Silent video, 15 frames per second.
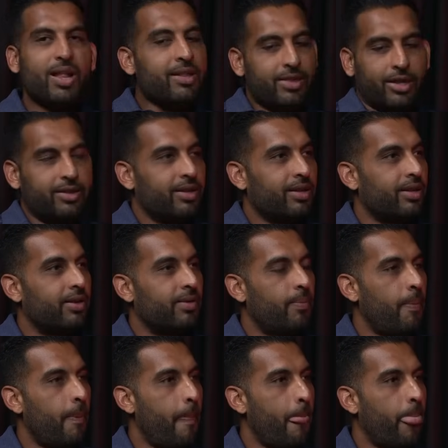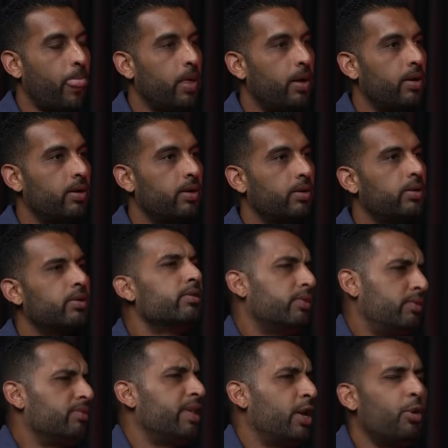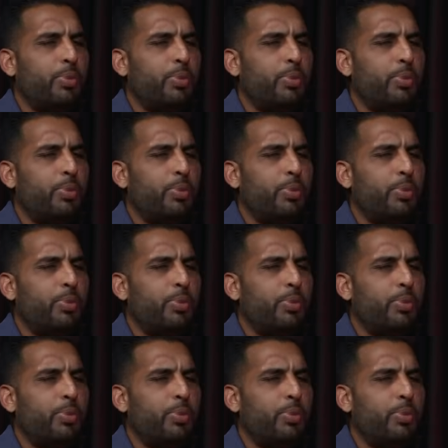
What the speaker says: They don't even print it anymore. They just put it in